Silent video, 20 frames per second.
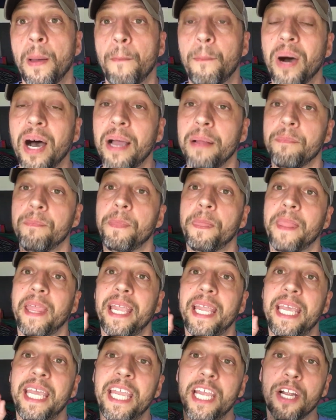But
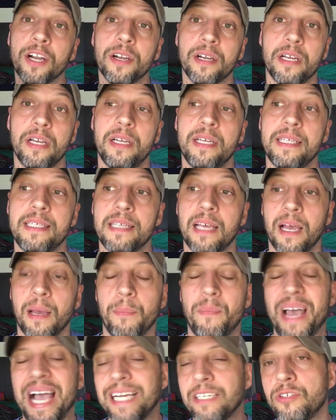here is
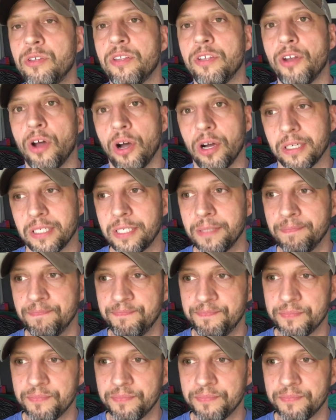uh, back to the dogs.